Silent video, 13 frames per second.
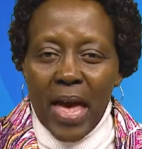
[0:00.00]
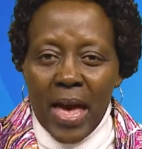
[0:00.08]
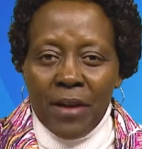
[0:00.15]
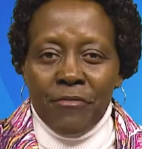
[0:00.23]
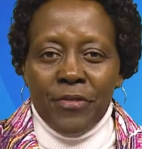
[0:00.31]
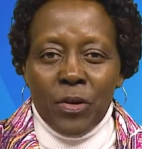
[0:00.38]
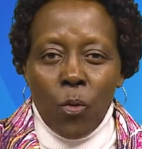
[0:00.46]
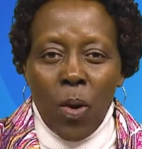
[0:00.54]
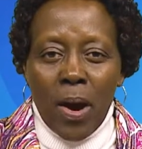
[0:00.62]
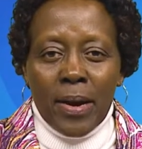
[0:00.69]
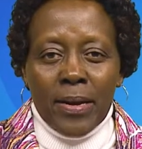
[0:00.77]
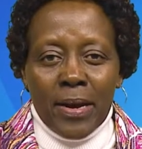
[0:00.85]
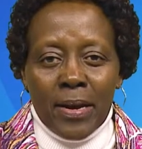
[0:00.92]

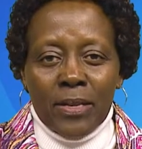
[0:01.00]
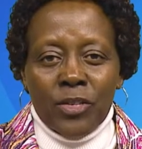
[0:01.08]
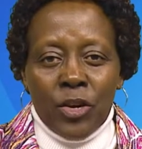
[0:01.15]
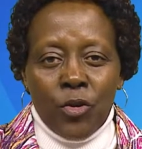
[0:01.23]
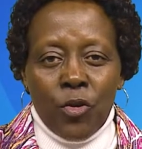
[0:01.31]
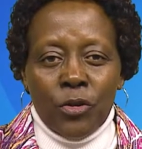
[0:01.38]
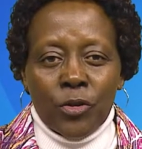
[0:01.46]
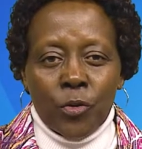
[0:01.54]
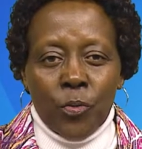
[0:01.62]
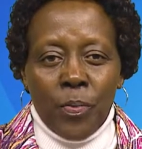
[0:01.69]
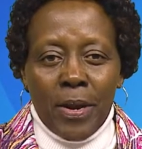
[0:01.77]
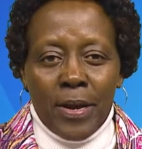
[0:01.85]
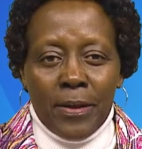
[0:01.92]
Everyone has a role to
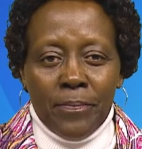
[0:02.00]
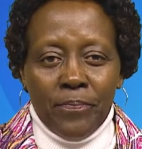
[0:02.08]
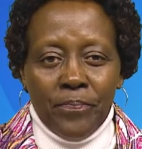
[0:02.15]
play.